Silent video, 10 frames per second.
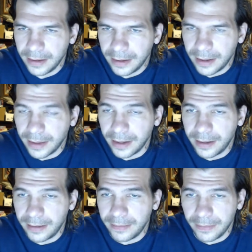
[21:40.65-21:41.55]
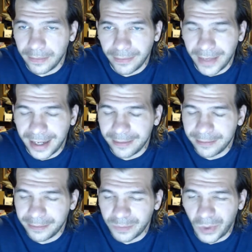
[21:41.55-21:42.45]
And then that
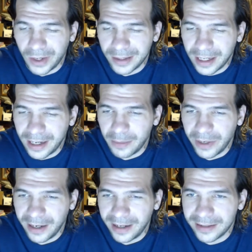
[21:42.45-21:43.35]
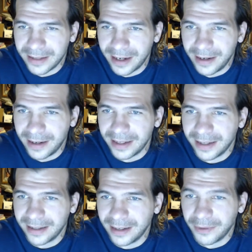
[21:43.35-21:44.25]
one time when they decide not to
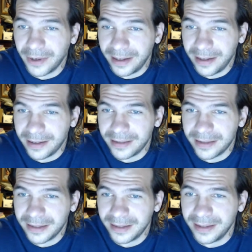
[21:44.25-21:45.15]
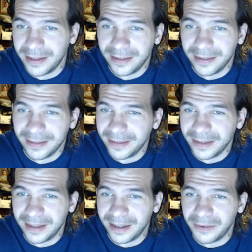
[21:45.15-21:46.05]
take cover, it hits. And
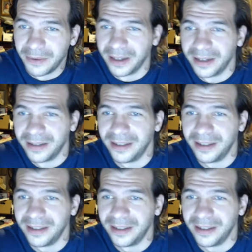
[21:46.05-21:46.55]
it doesn't really,